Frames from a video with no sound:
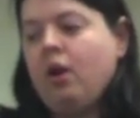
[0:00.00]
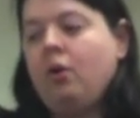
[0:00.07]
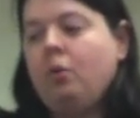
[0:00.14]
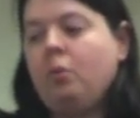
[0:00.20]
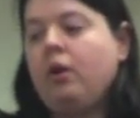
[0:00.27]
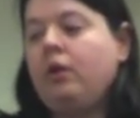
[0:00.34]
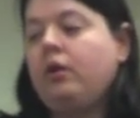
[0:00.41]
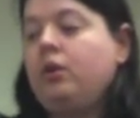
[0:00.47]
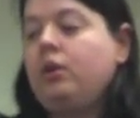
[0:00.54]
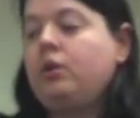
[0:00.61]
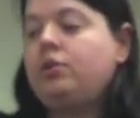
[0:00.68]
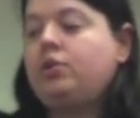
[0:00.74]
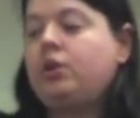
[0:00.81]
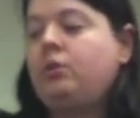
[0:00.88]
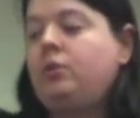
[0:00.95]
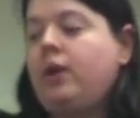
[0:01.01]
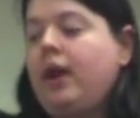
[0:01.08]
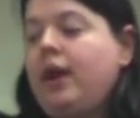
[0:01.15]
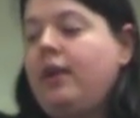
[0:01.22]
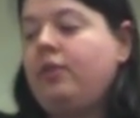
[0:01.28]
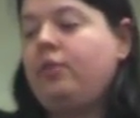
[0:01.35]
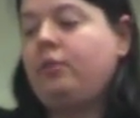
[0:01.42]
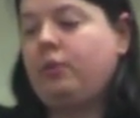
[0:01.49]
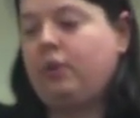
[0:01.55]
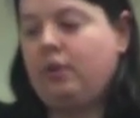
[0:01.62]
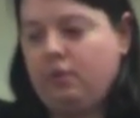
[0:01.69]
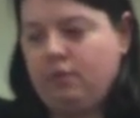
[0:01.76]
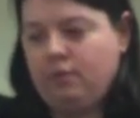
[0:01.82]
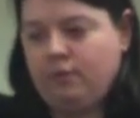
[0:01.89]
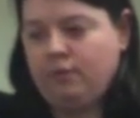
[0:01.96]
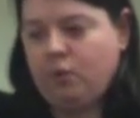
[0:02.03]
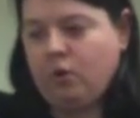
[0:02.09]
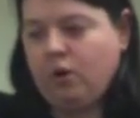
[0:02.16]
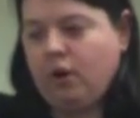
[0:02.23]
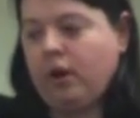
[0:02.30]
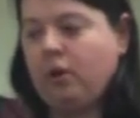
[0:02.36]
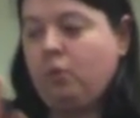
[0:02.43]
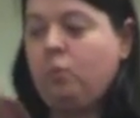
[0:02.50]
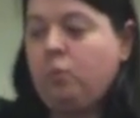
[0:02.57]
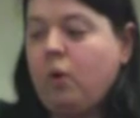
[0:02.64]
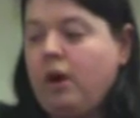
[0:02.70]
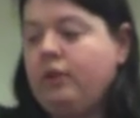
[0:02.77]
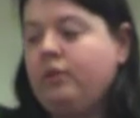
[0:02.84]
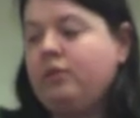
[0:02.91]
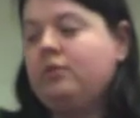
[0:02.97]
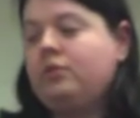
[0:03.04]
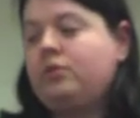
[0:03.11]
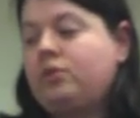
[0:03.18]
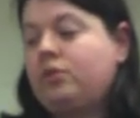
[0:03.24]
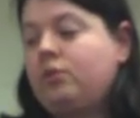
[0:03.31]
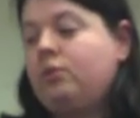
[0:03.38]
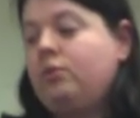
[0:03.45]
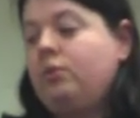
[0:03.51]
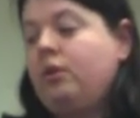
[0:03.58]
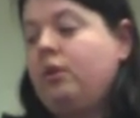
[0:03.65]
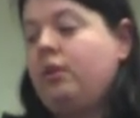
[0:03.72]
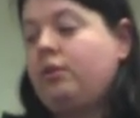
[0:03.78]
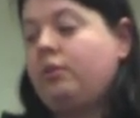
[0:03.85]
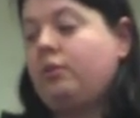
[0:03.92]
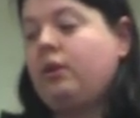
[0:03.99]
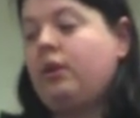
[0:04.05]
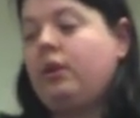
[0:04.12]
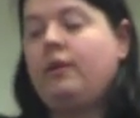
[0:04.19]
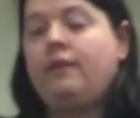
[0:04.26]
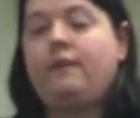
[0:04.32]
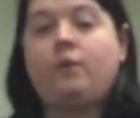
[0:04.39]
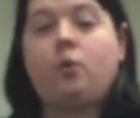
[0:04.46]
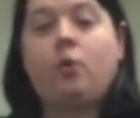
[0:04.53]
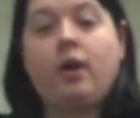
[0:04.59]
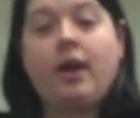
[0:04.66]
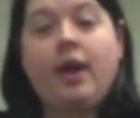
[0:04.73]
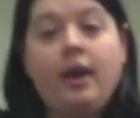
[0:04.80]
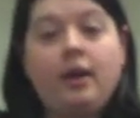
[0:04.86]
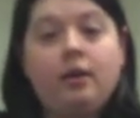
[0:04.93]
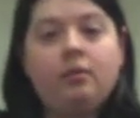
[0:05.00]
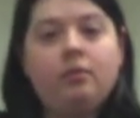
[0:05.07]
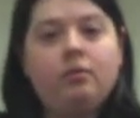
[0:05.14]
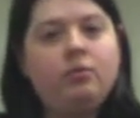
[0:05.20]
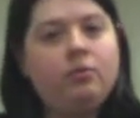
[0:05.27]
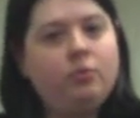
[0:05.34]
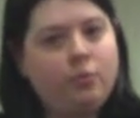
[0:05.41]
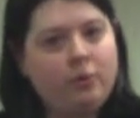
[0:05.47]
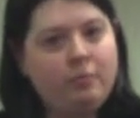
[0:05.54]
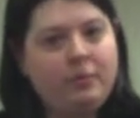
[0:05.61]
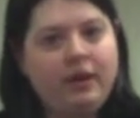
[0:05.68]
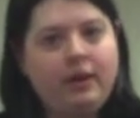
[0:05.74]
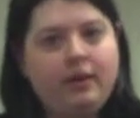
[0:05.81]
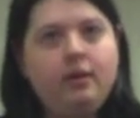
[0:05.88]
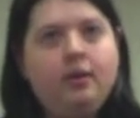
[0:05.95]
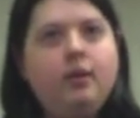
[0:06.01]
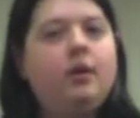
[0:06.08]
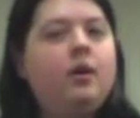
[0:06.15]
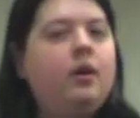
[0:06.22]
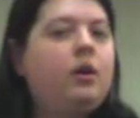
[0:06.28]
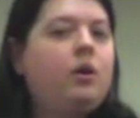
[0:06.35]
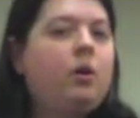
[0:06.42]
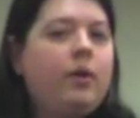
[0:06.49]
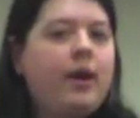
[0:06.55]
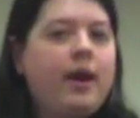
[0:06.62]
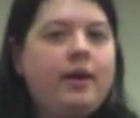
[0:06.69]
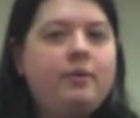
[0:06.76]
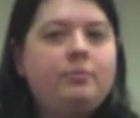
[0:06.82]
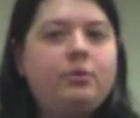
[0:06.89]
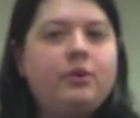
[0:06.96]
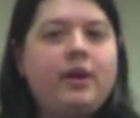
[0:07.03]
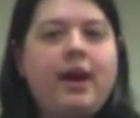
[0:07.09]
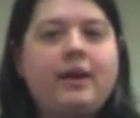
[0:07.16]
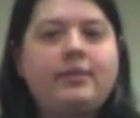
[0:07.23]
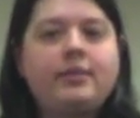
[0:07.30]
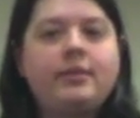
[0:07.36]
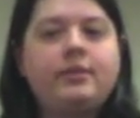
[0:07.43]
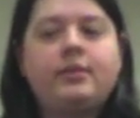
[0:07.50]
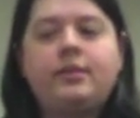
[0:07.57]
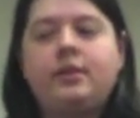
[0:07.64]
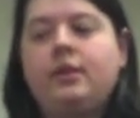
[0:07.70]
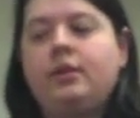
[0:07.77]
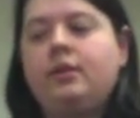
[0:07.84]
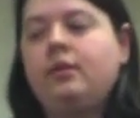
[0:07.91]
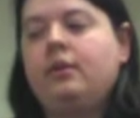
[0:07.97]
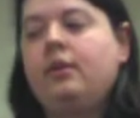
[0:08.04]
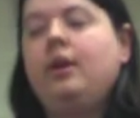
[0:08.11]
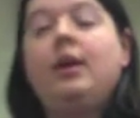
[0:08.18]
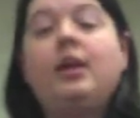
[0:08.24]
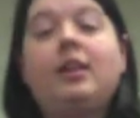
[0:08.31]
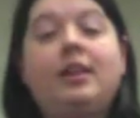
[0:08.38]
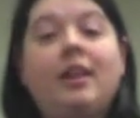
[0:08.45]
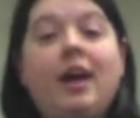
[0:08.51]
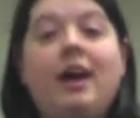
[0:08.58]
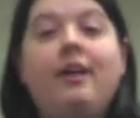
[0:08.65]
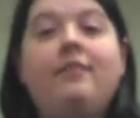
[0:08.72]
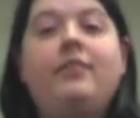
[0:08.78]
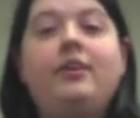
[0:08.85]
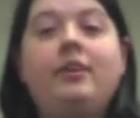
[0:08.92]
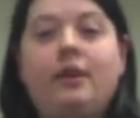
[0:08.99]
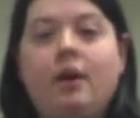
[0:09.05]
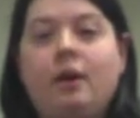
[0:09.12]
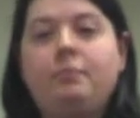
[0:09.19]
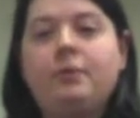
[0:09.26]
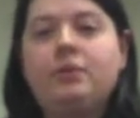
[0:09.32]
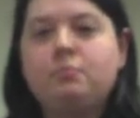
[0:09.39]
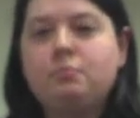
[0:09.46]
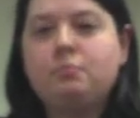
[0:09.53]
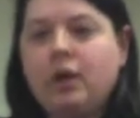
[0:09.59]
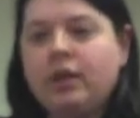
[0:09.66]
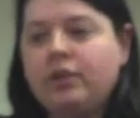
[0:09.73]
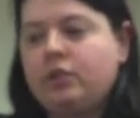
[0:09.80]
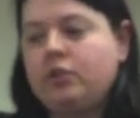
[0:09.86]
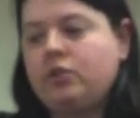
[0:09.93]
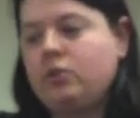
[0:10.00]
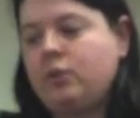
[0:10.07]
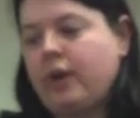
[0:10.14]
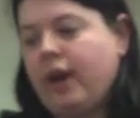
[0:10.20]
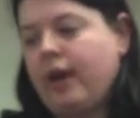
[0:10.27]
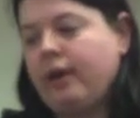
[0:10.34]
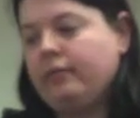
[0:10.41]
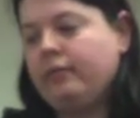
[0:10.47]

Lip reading: 1, 2, 3, 4, 1, 2, 3, 4, repeat. Go ahead and put accents in here, liven it up as much as you can.